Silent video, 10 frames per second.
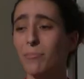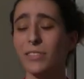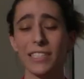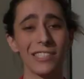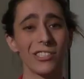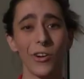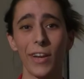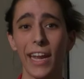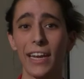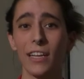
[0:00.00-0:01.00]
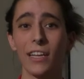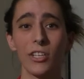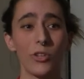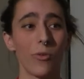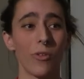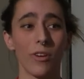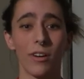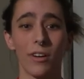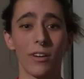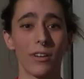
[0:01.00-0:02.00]
please donate
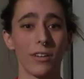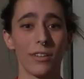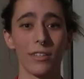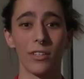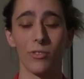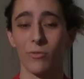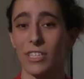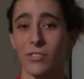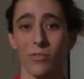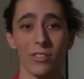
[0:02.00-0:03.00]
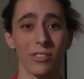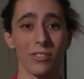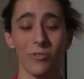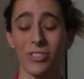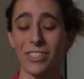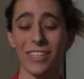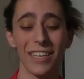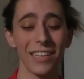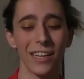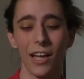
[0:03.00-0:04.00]
your your resources or just
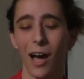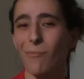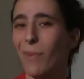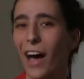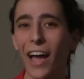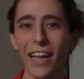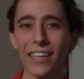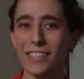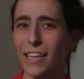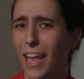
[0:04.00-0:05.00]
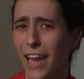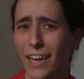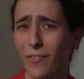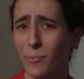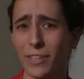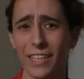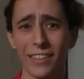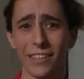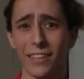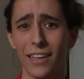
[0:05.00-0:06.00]
like come by, say hey to everybody
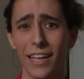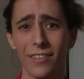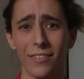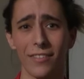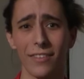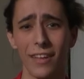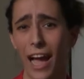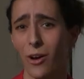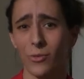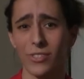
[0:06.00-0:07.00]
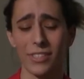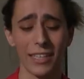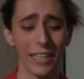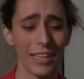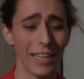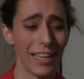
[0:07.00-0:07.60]
at the at the house, like.